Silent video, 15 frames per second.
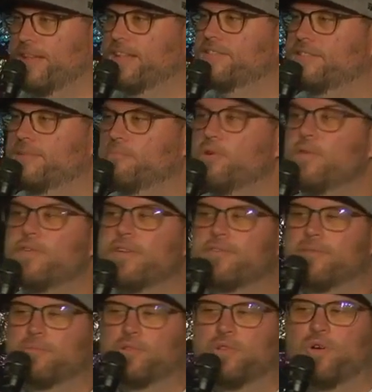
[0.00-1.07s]
that's the moving
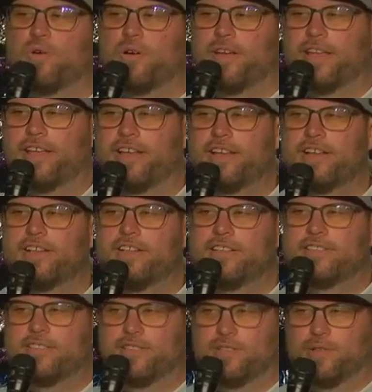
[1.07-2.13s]
from glory
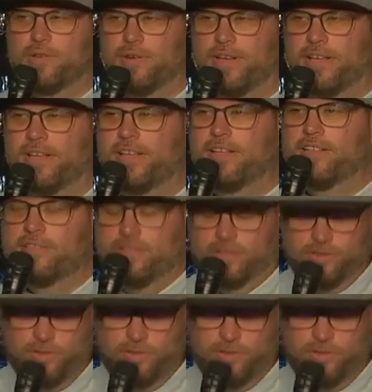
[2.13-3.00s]
to glory to